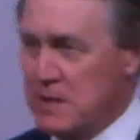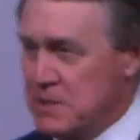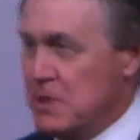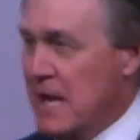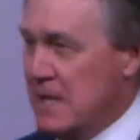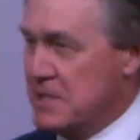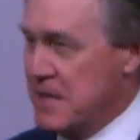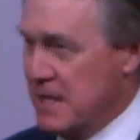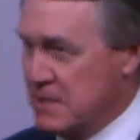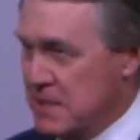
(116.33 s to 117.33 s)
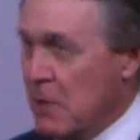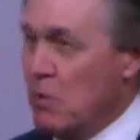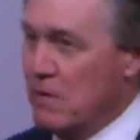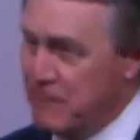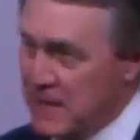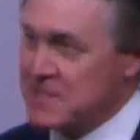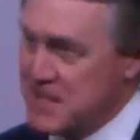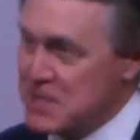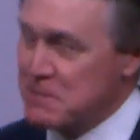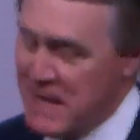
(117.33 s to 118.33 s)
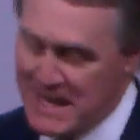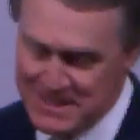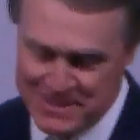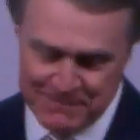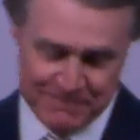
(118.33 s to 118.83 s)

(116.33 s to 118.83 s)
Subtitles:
president of the United States, and we'll fix this mess.